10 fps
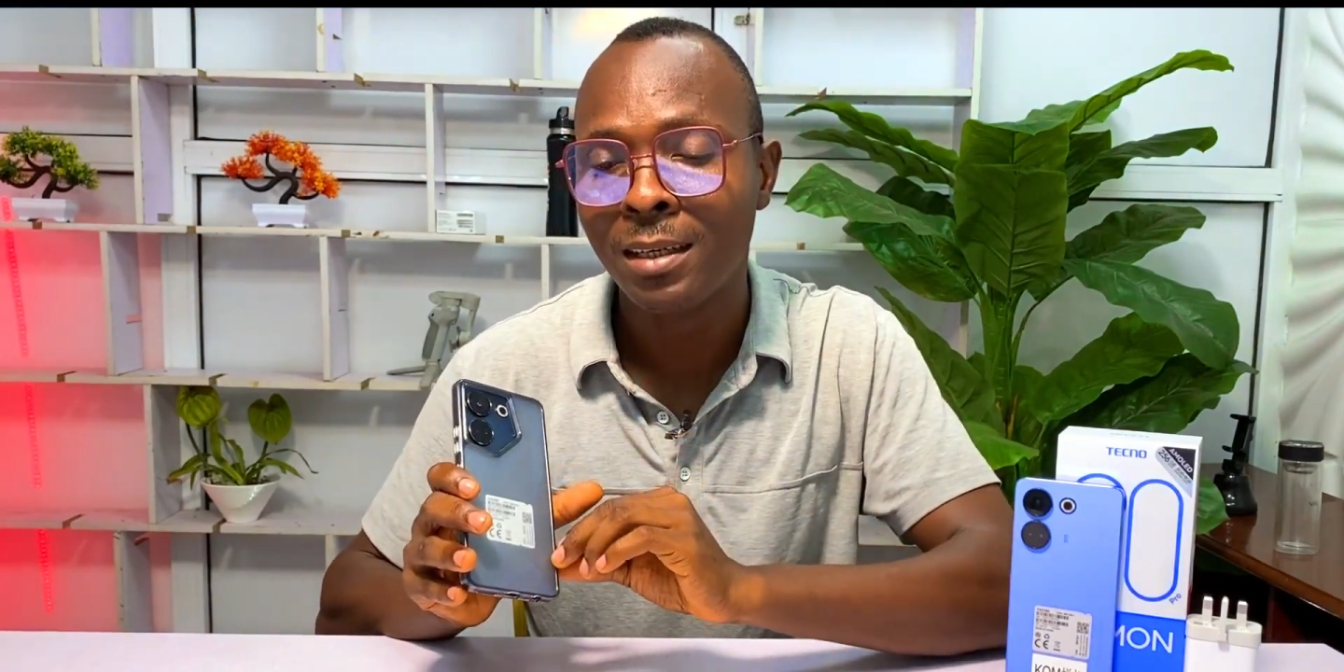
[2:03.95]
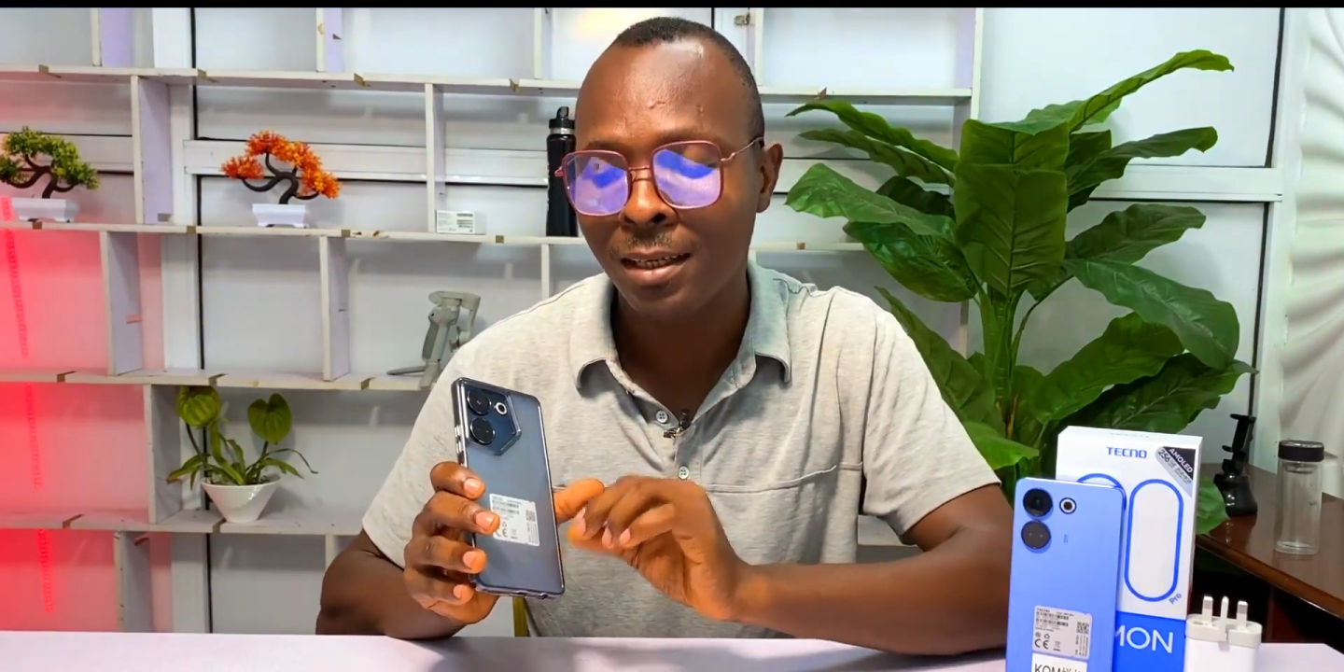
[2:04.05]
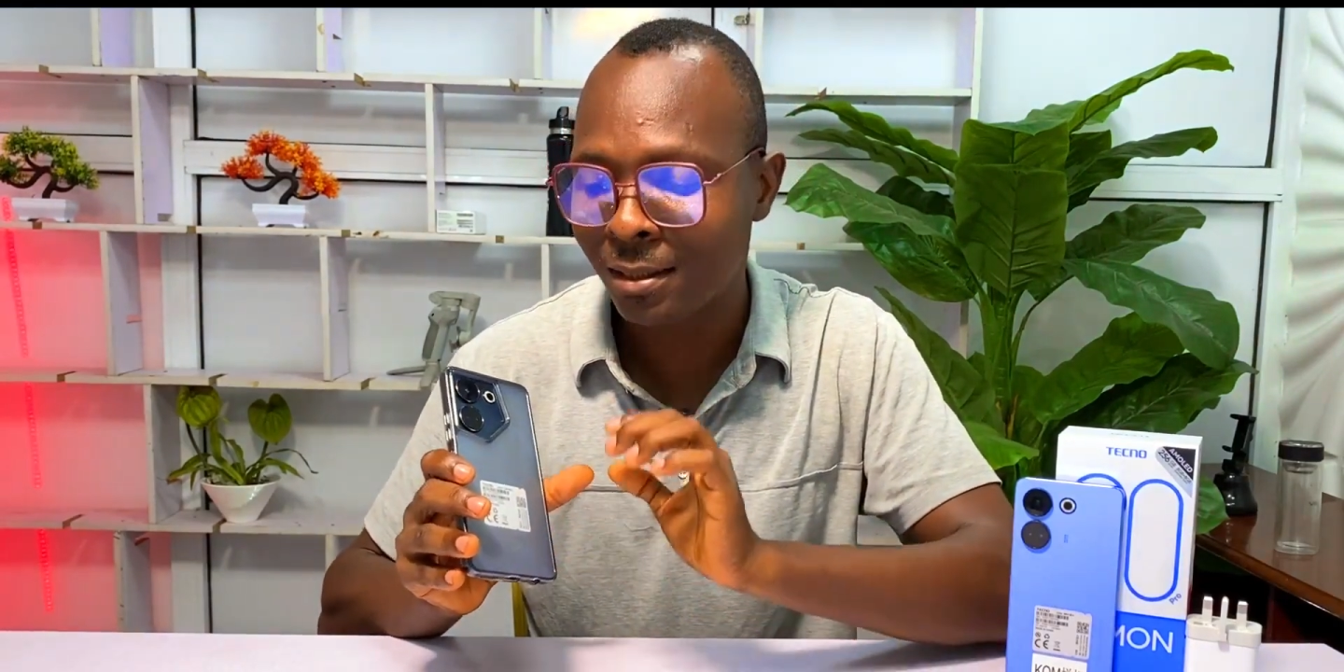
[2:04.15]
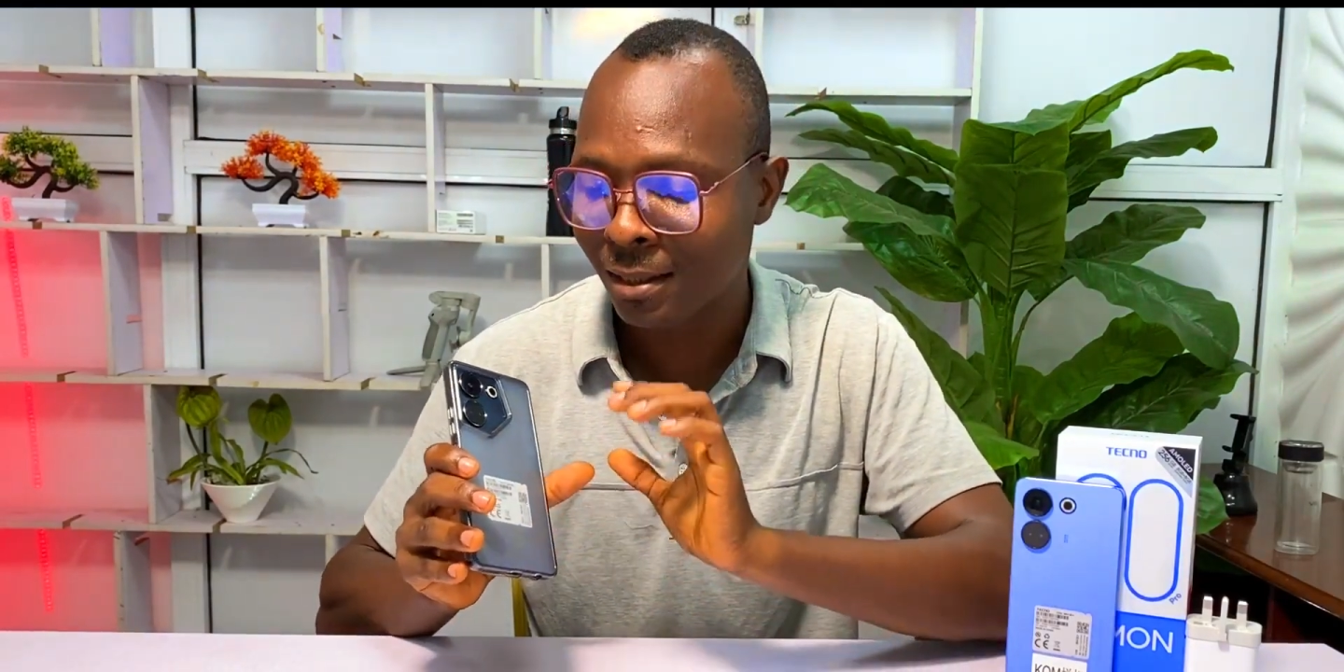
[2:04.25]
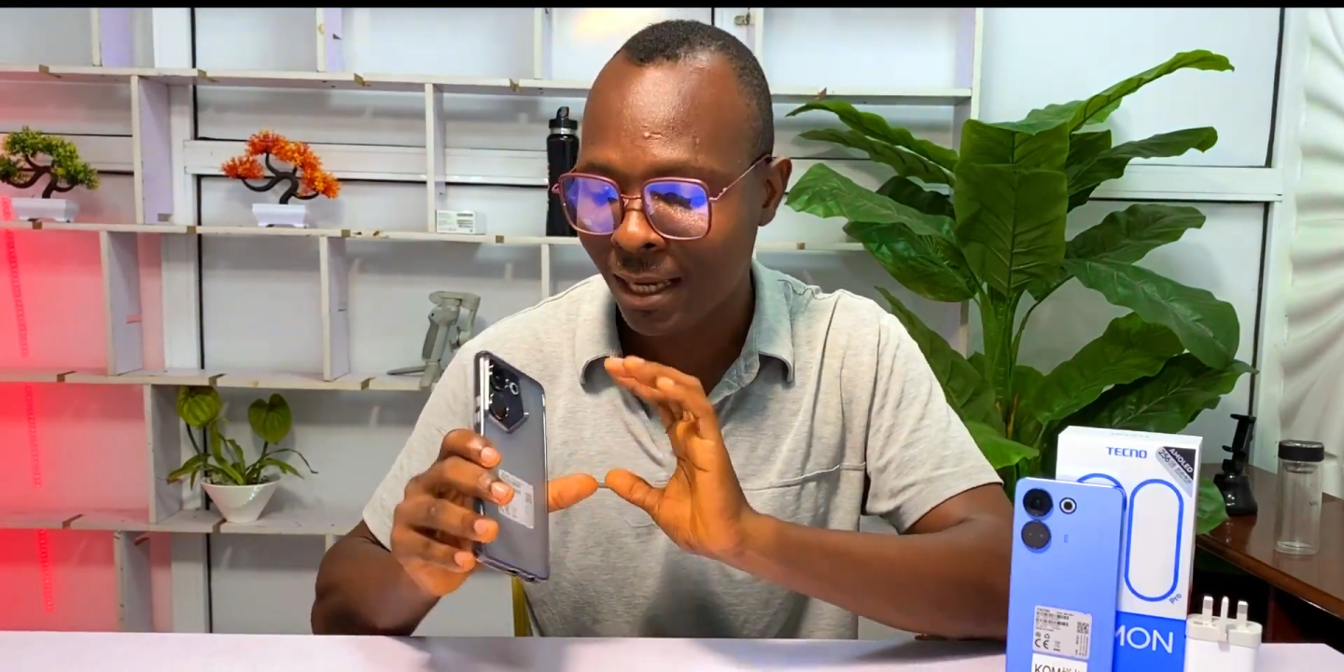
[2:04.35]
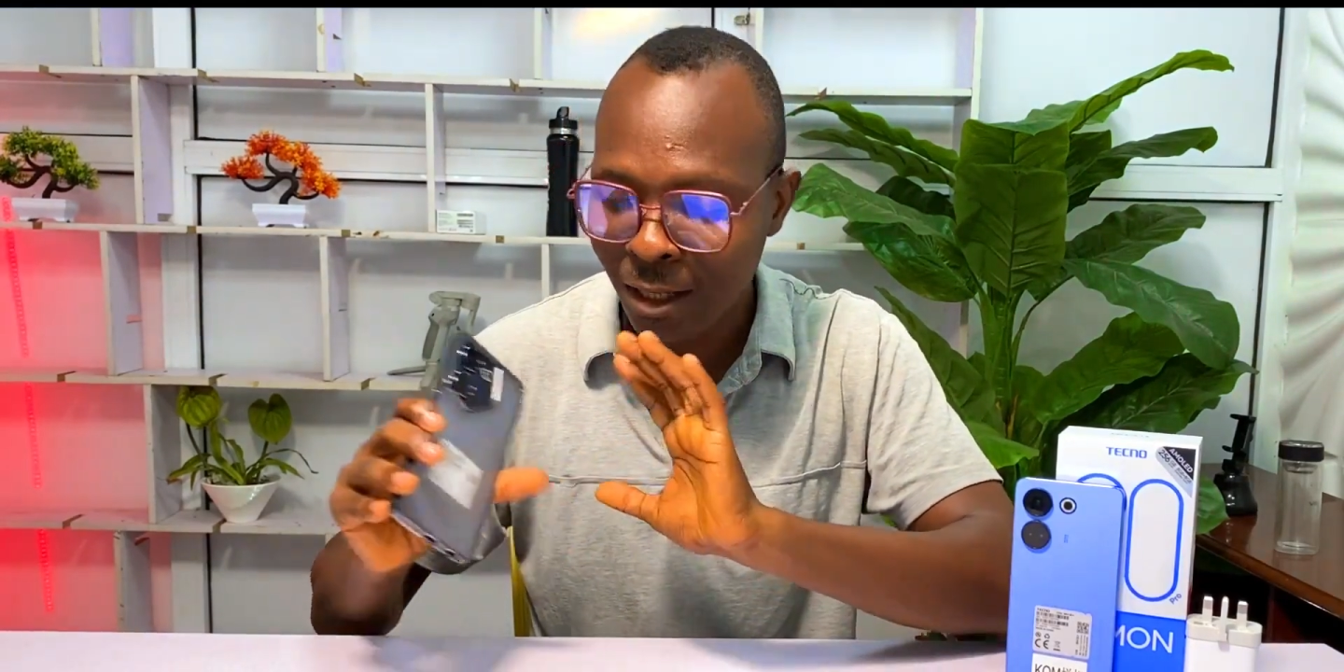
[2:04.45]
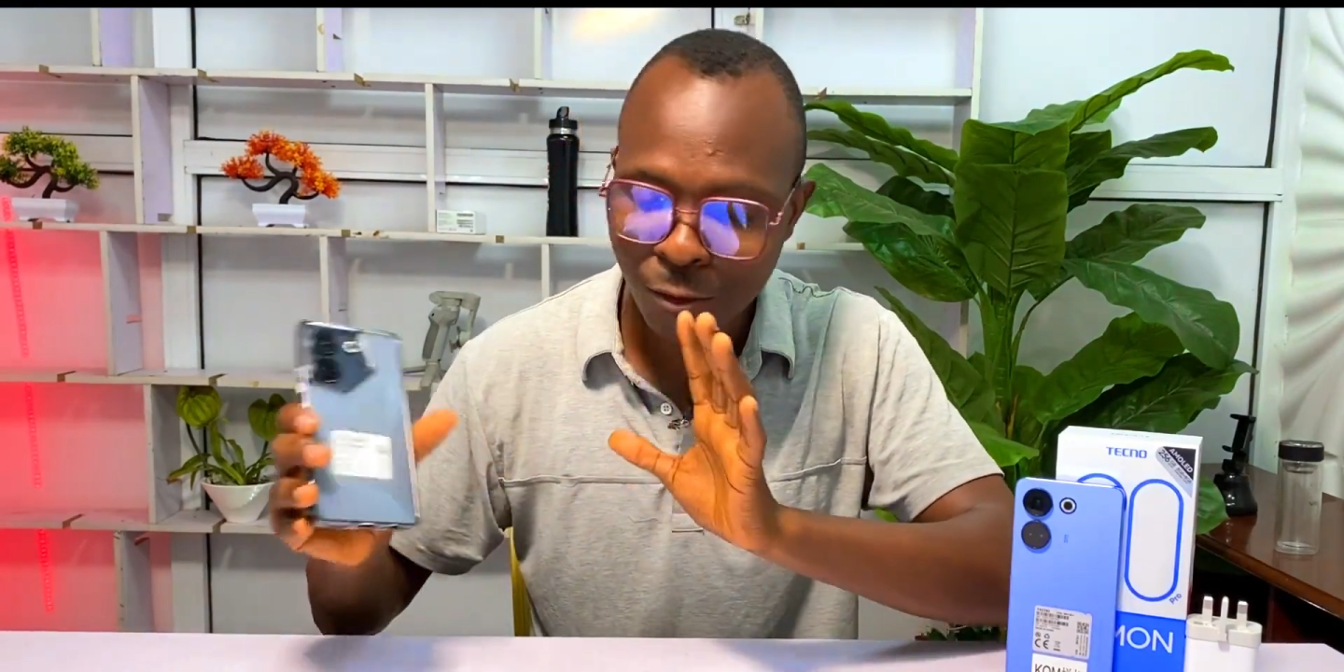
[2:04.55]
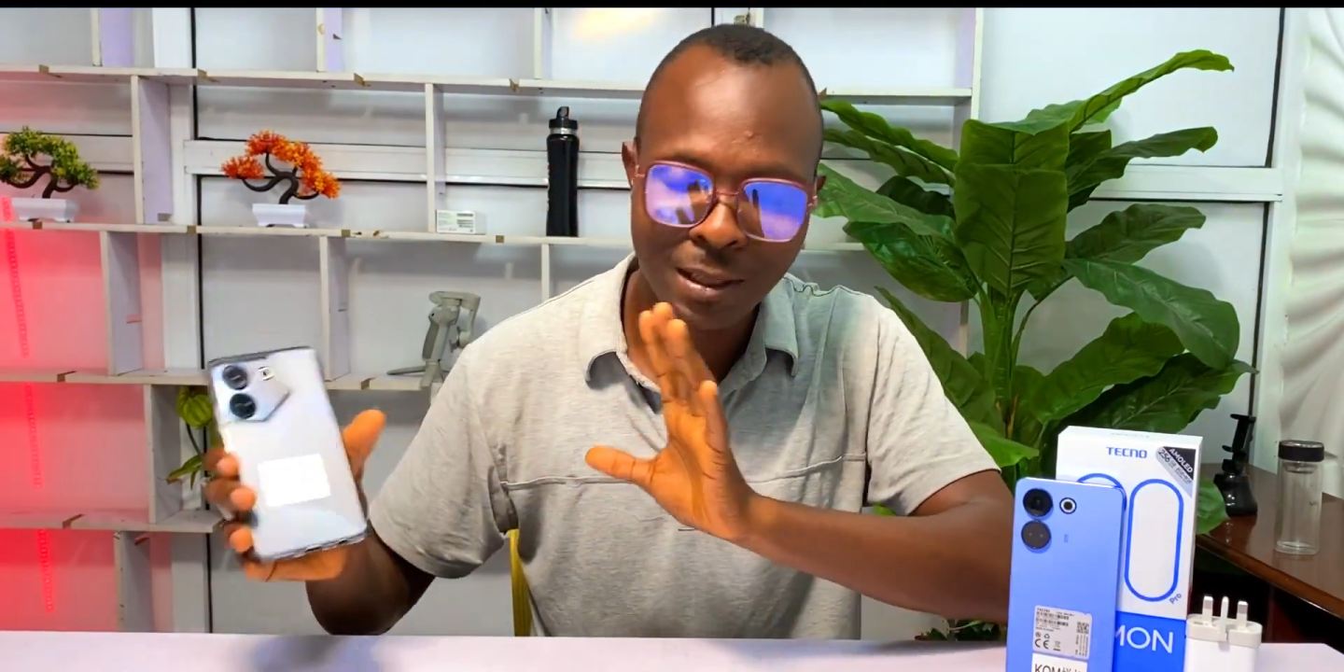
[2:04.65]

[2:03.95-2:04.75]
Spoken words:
It's kind of